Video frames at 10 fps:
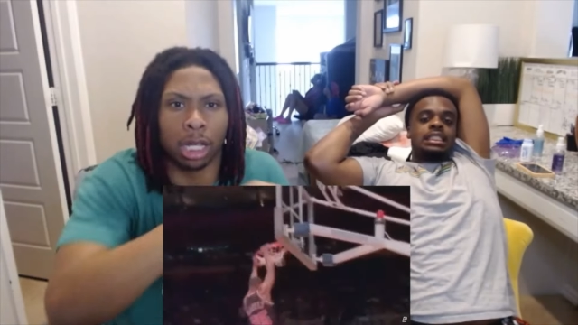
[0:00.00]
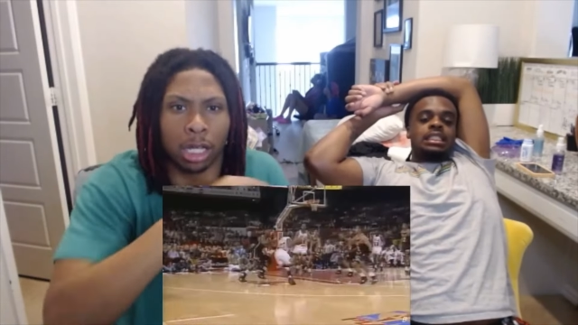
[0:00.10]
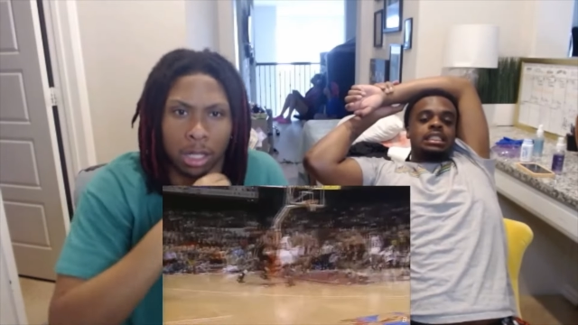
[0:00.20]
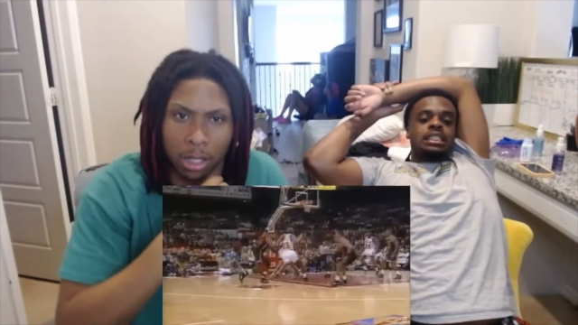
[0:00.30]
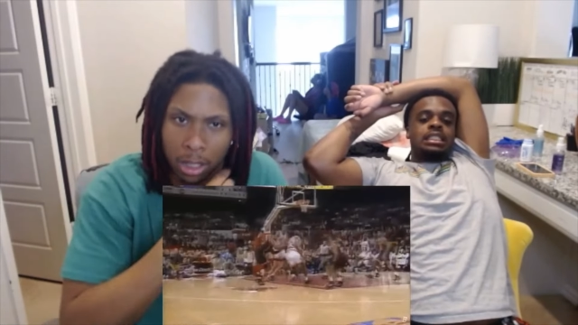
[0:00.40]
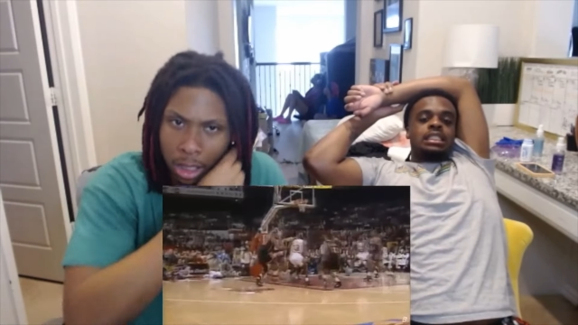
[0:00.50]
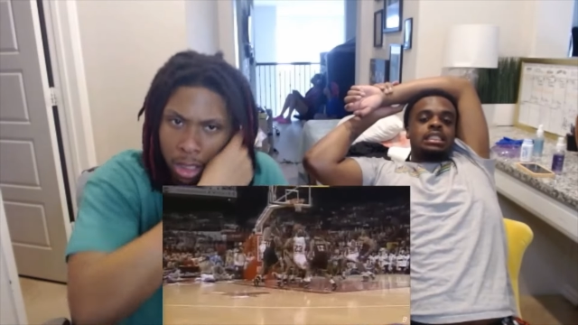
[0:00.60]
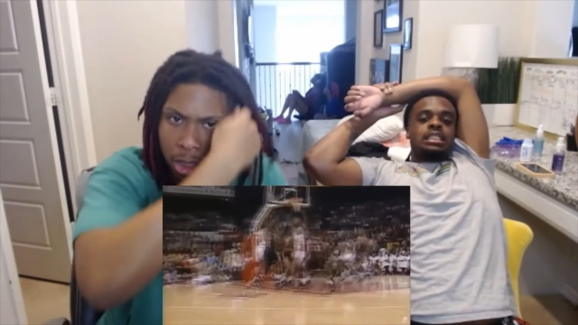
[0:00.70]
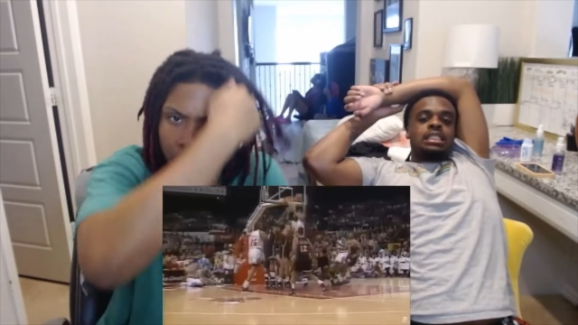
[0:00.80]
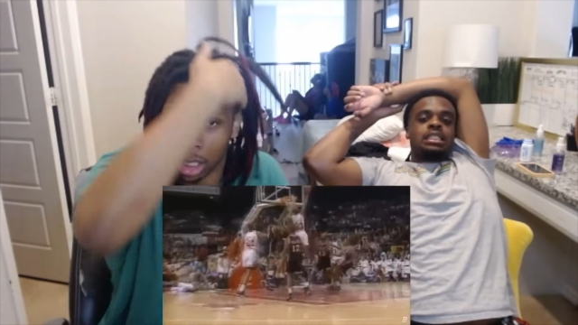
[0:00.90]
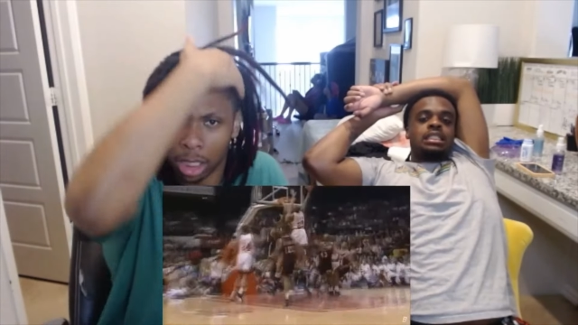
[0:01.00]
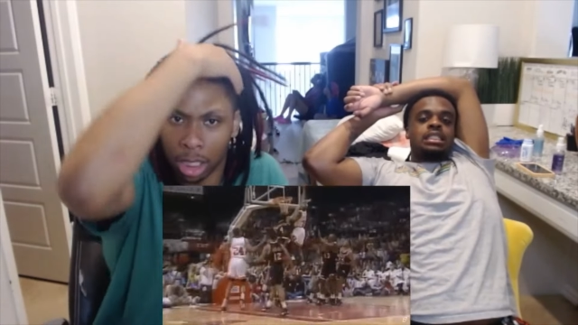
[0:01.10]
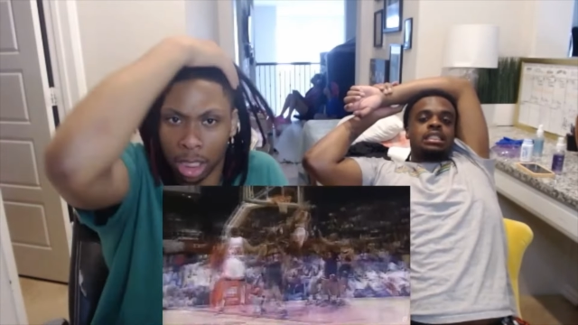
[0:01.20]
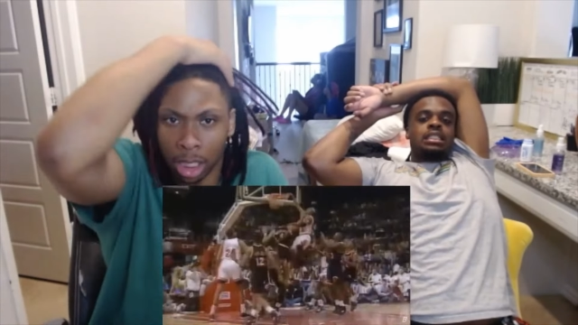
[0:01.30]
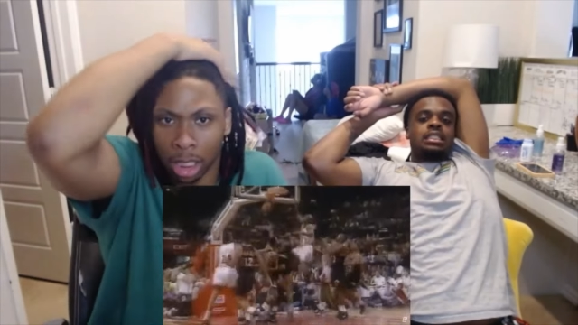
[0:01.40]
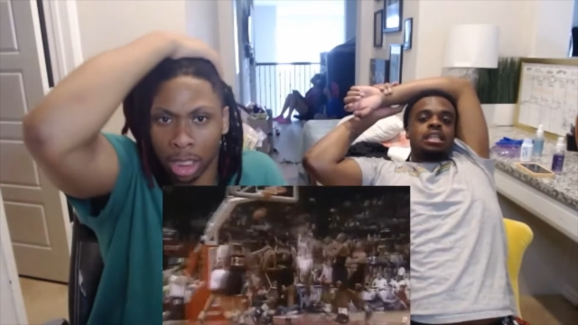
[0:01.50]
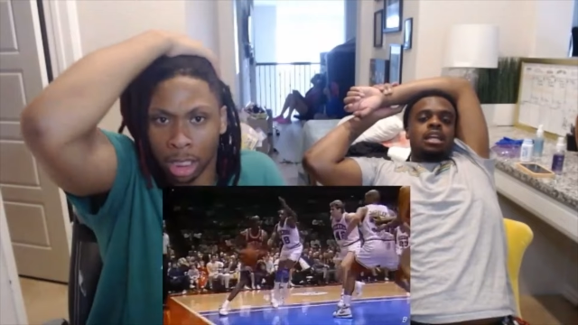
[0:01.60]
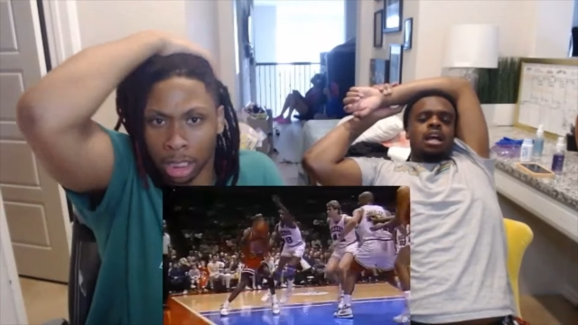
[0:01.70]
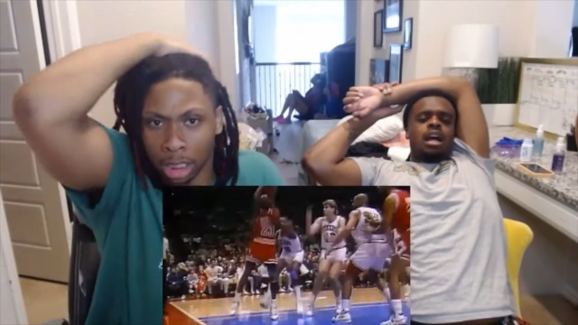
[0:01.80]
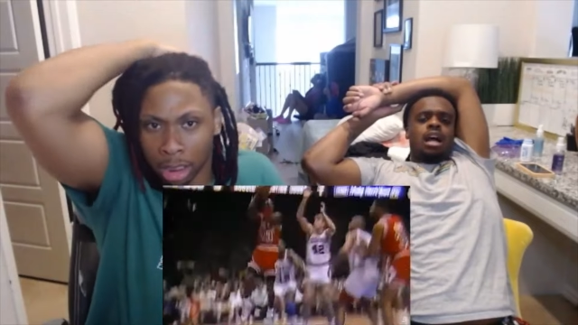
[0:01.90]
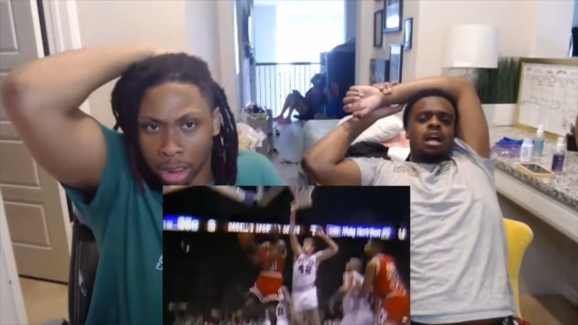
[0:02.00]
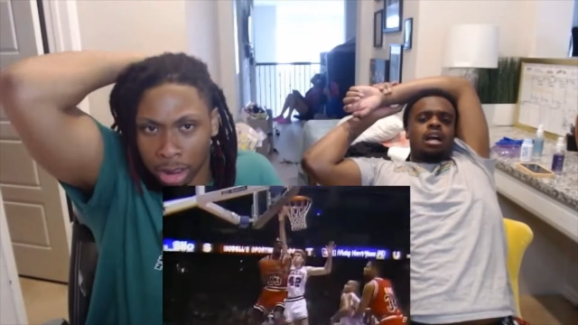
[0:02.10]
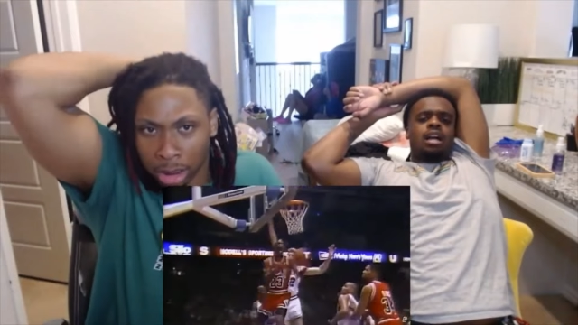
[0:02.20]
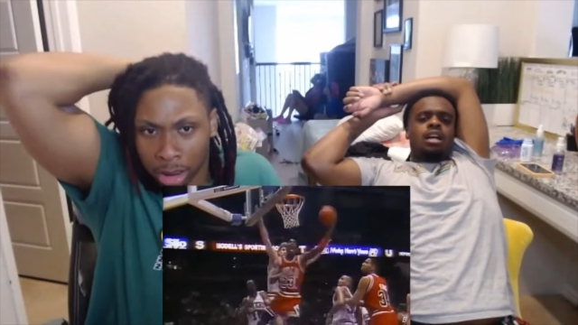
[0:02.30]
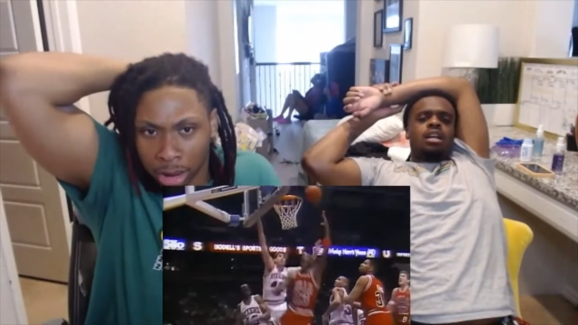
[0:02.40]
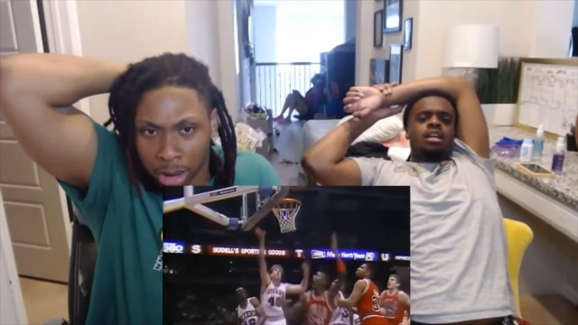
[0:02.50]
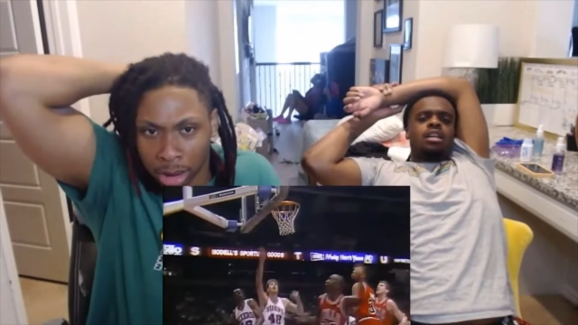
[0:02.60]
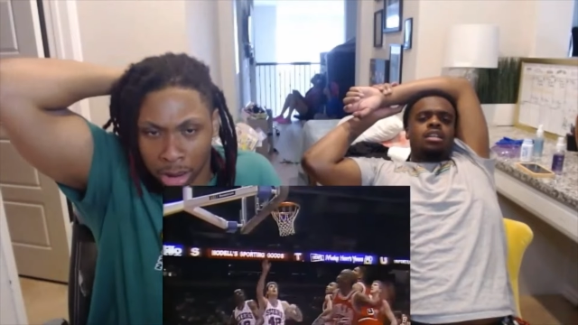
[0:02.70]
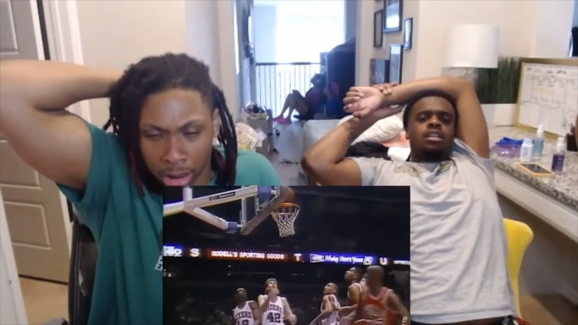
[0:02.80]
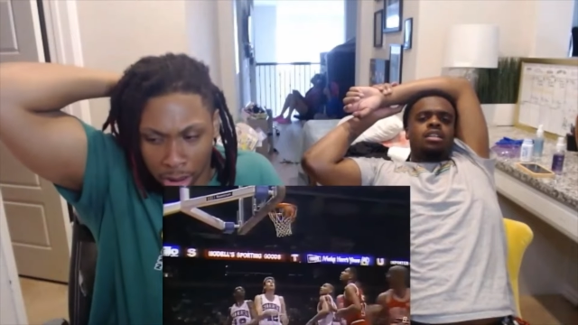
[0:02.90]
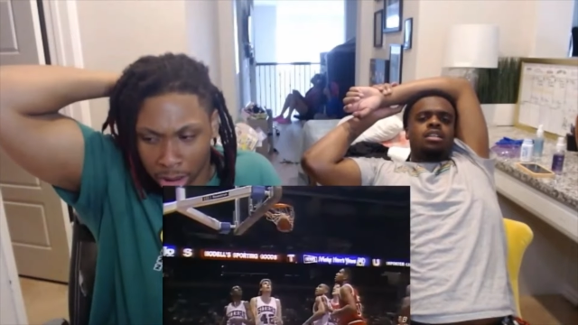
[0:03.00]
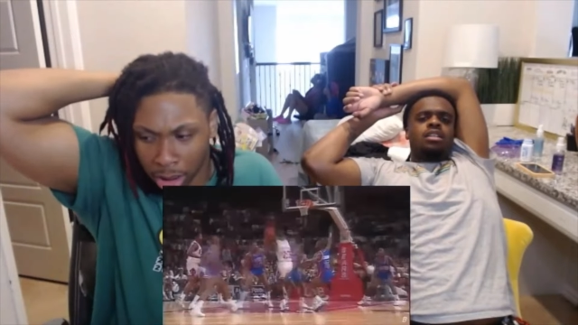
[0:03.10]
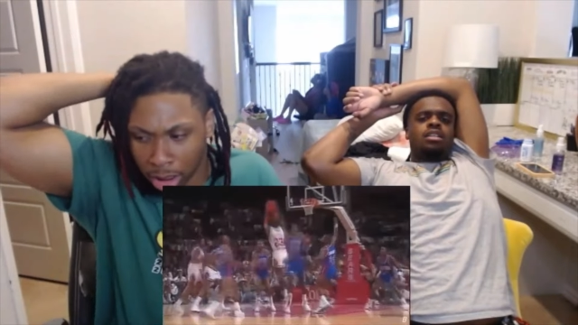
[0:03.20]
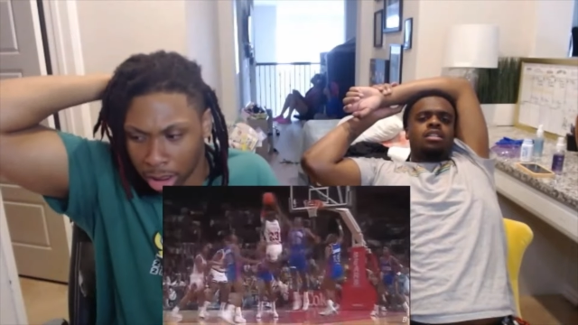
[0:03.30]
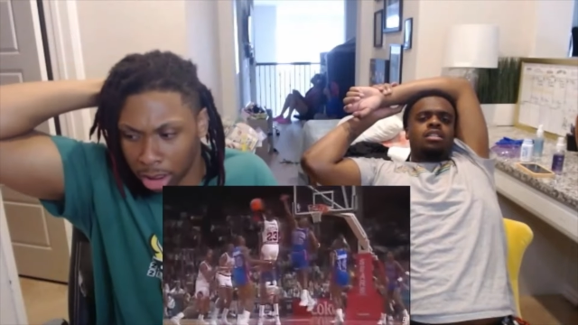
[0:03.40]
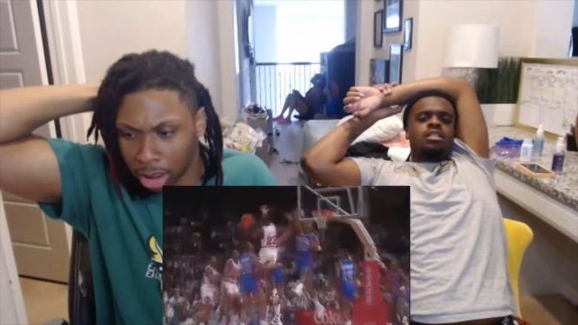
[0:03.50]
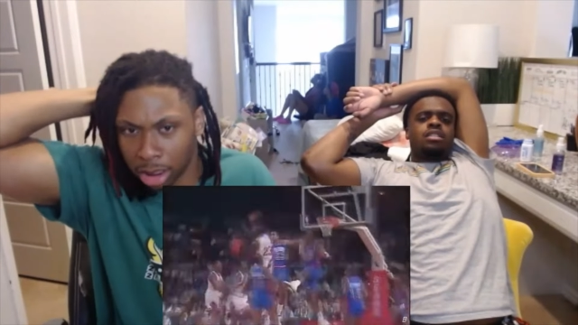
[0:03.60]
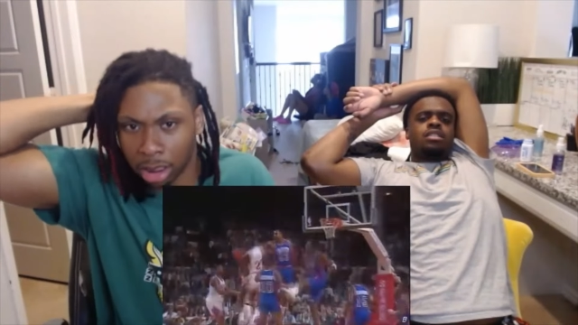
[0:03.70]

Nobody speaks.